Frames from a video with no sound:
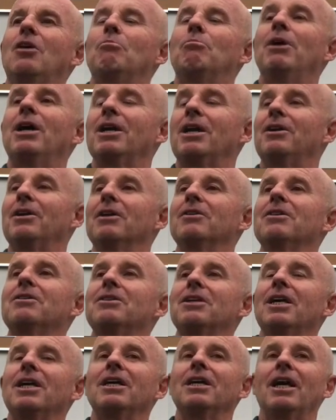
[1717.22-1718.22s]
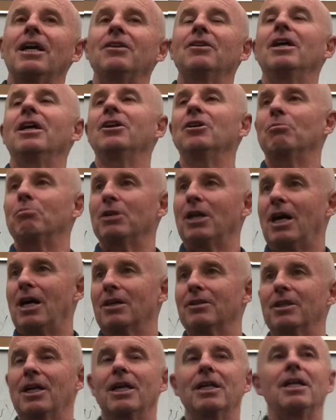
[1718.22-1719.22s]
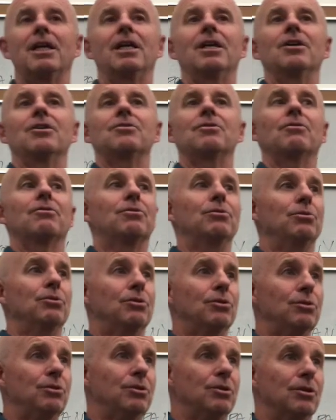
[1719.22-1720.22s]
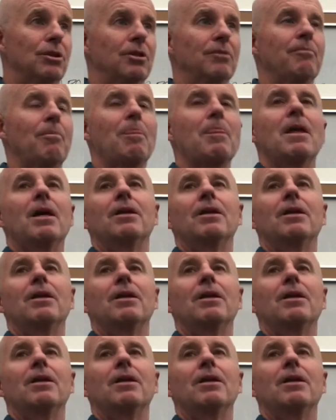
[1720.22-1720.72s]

But another thing in a blog then is through Google.